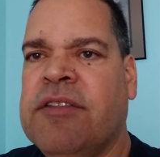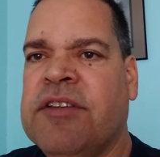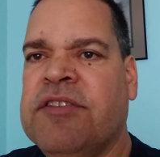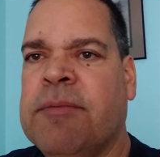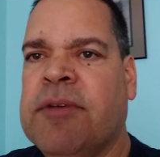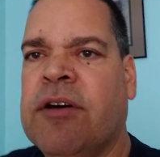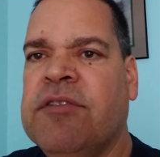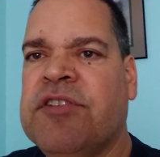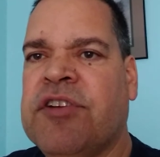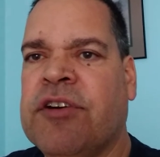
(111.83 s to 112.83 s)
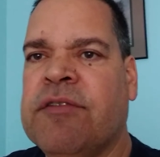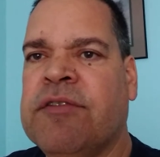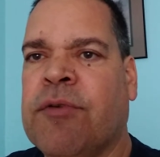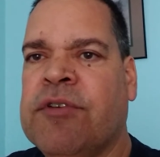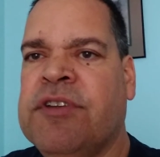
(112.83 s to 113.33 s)
The zip code
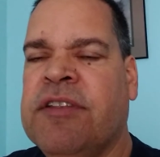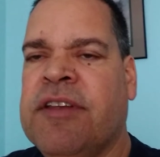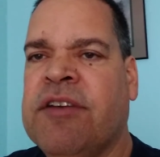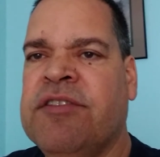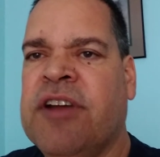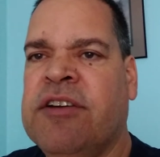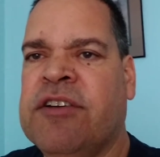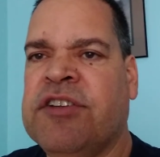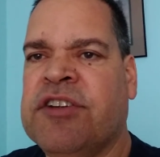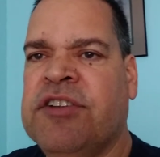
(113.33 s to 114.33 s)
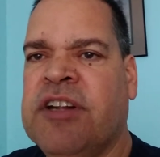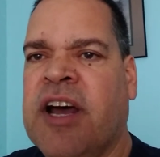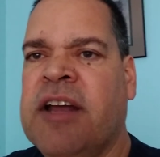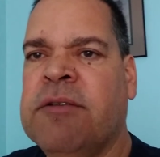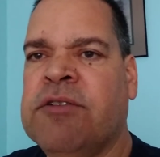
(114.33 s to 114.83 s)
serves
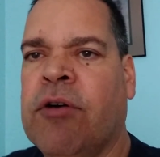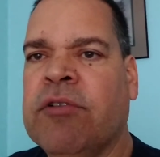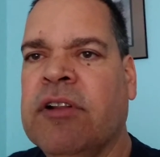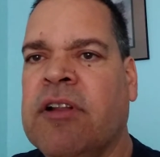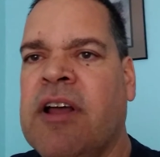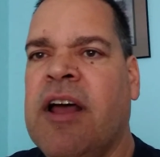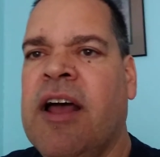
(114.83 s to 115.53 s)
14,969 total.